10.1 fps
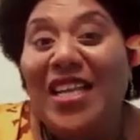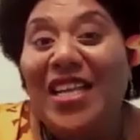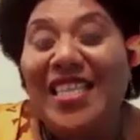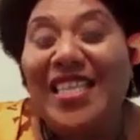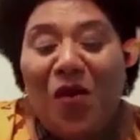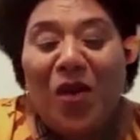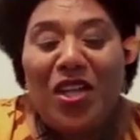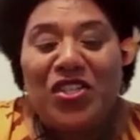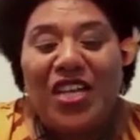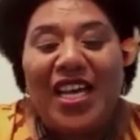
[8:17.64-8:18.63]
that I want to
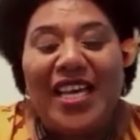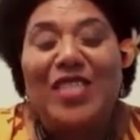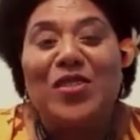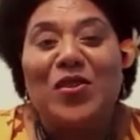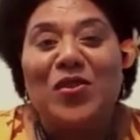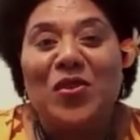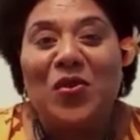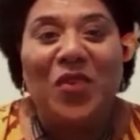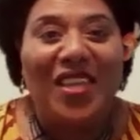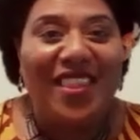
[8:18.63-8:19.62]
share is to do
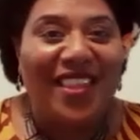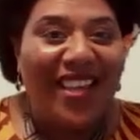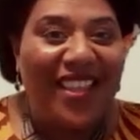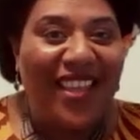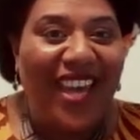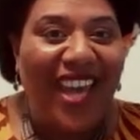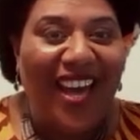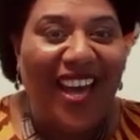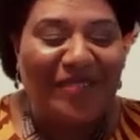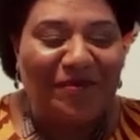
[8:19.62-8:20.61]
with the hair.
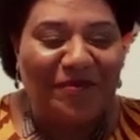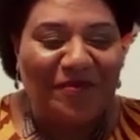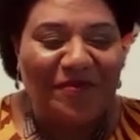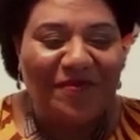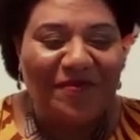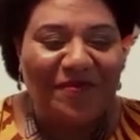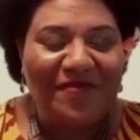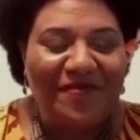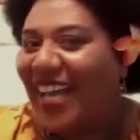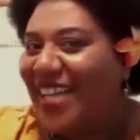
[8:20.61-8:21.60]

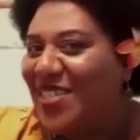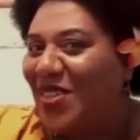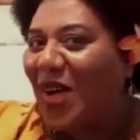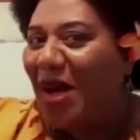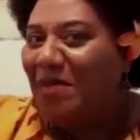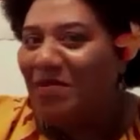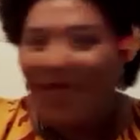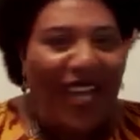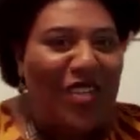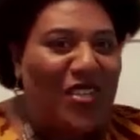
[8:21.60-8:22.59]
Okay, so I'm
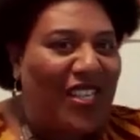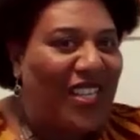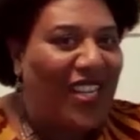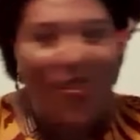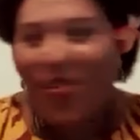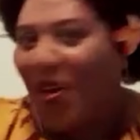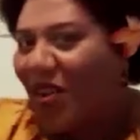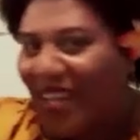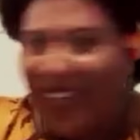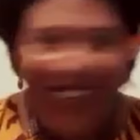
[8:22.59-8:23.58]
actually rocking
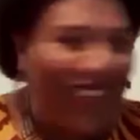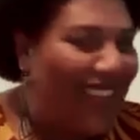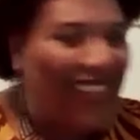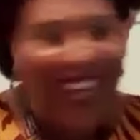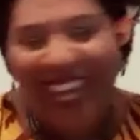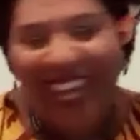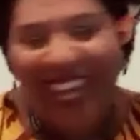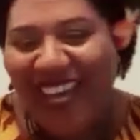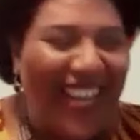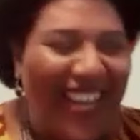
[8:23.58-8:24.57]
the hair,
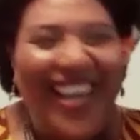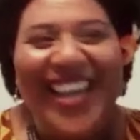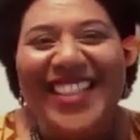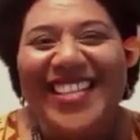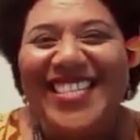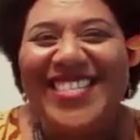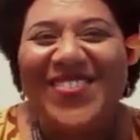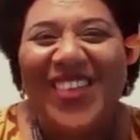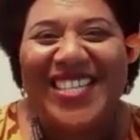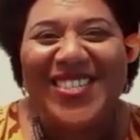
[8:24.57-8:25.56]
and this is
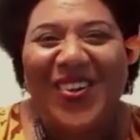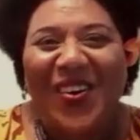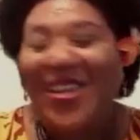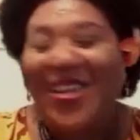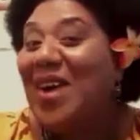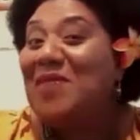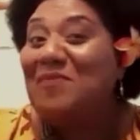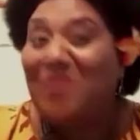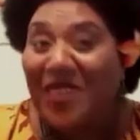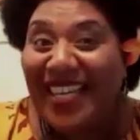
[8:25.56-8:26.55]
what is called
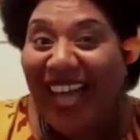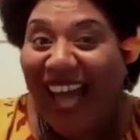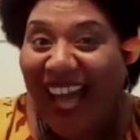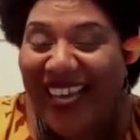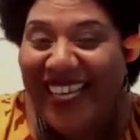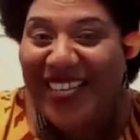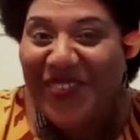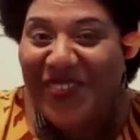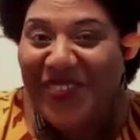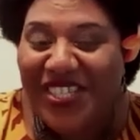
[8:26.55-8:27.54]
buininga in
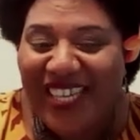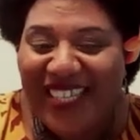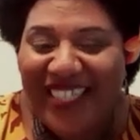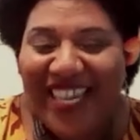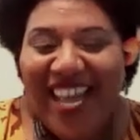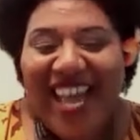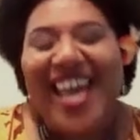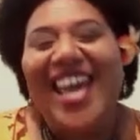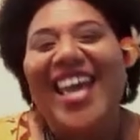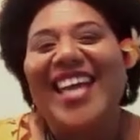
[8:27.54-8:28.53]
Fijian.
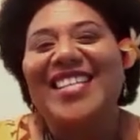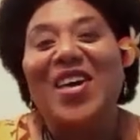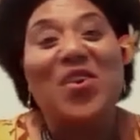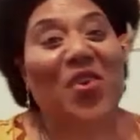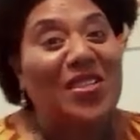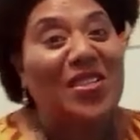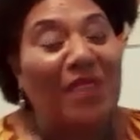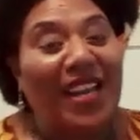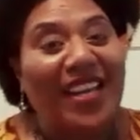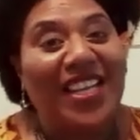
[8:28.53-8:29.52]
And across
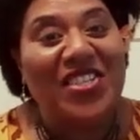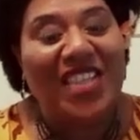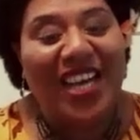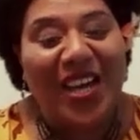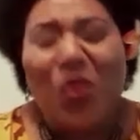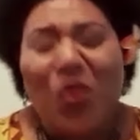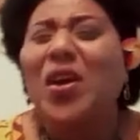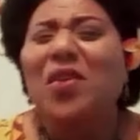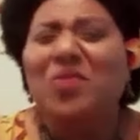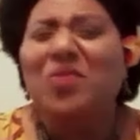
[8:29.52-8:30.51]
Melanesia, we
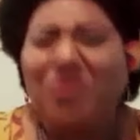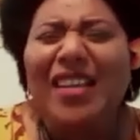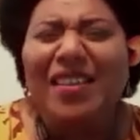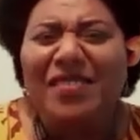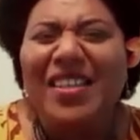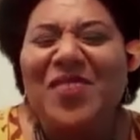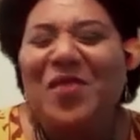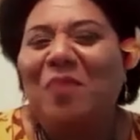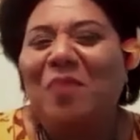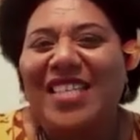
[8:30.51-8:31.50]
really, really
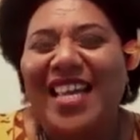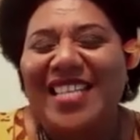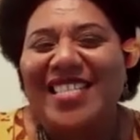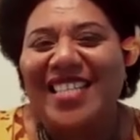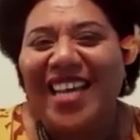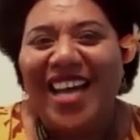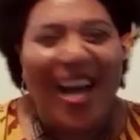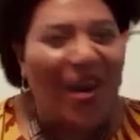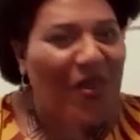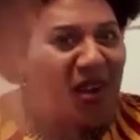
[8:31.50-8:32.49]
represent
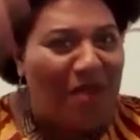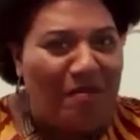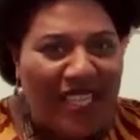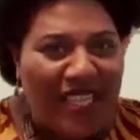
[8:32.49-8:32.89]
our amazing,